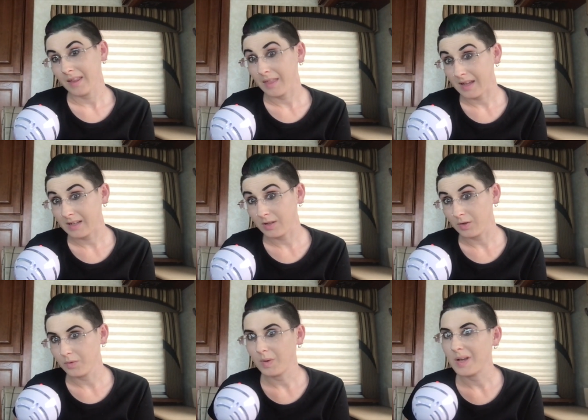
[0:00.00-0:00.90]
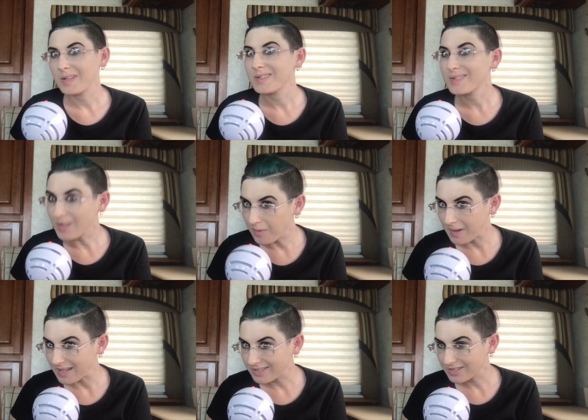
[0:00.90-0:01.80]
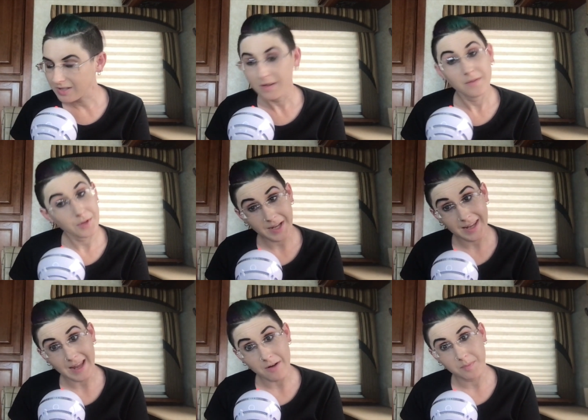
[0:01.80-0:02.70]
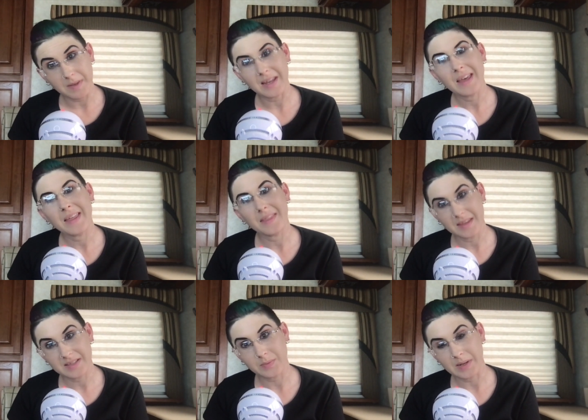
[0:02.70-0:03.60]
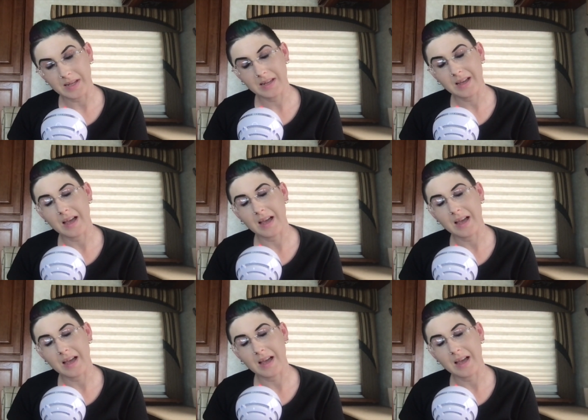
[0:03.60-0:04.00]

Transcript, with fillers: Thank you so much for hanging out with me this week.